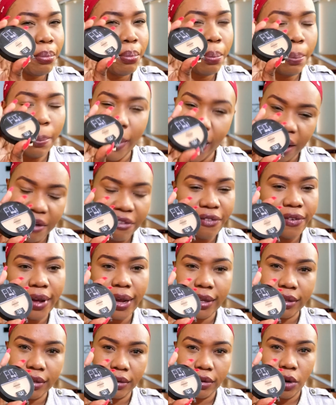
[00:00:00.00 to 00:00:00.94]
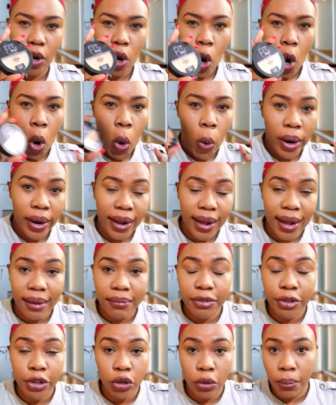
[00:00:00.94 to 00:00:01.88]
Perfect when it
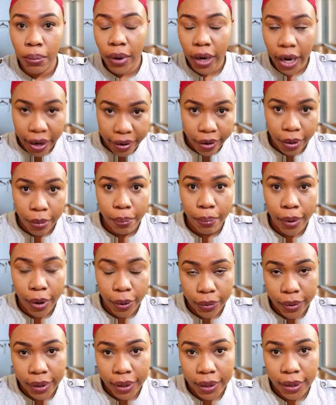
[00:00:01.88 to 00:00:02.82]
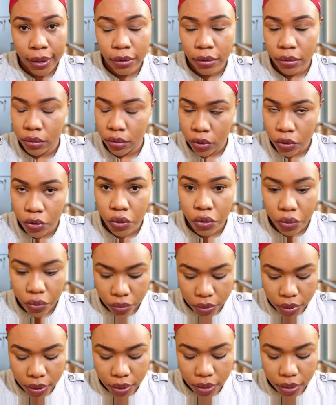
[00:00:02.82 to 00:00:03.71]
comes to blurring powder. So good.